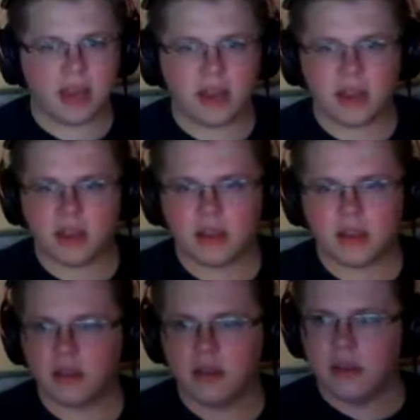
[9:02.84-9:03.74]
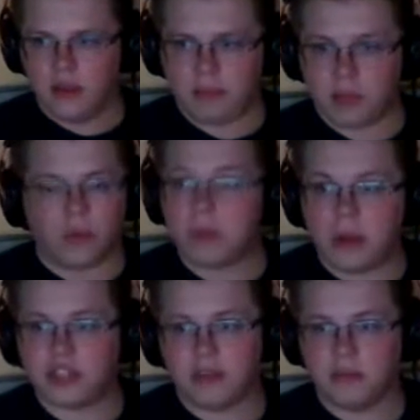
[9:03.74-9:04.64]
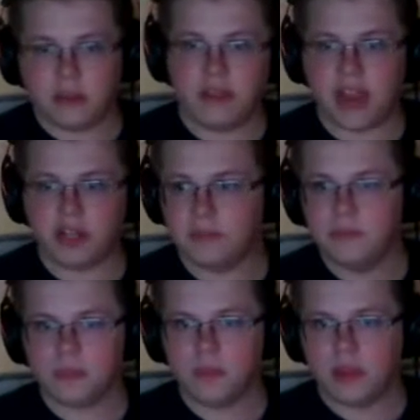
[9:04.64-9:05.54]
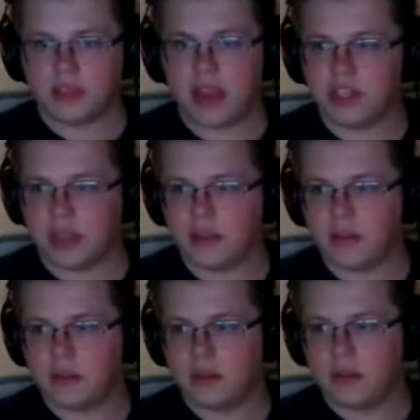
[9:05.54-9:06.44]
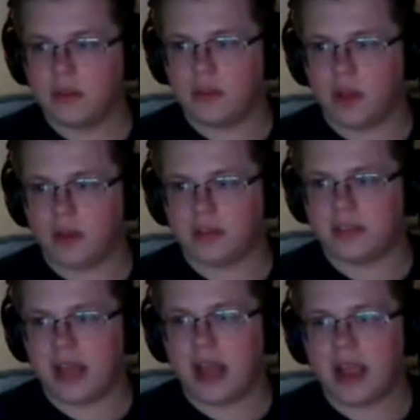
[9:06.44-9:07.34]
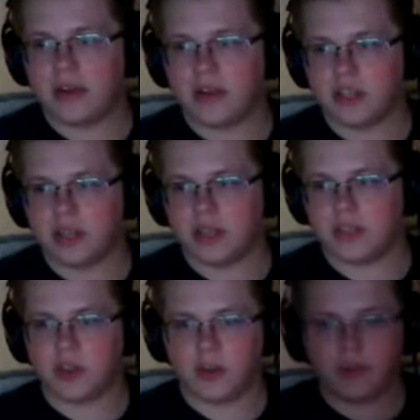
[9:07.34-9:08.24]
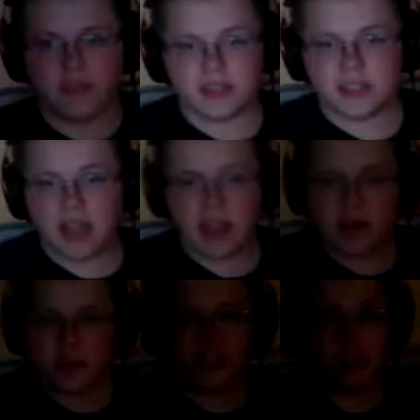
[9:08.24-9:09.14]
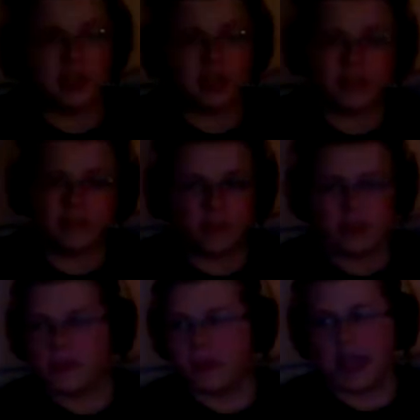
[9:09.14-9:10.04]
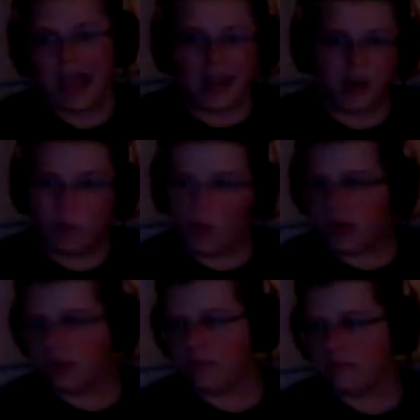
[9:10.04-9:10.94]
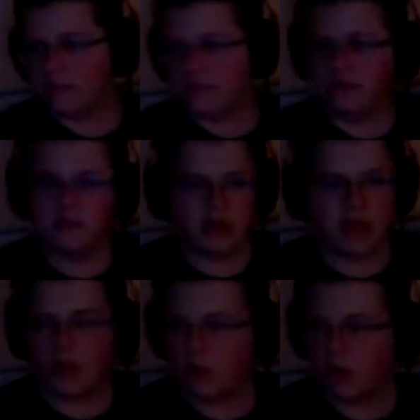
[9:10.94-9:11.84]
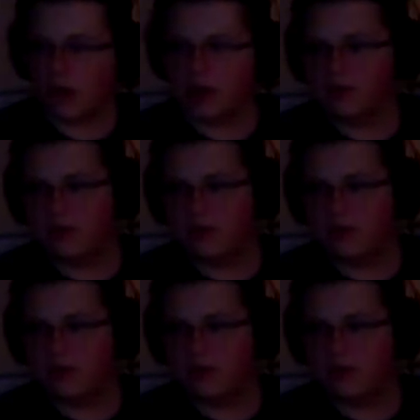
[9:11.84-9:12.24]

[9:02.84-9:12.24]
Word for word: Okay, wait, I should check if it's higher agility. Is it higher agility? No, it's not higher agility, so if it's not higher agility, I don't want it. I don't want it.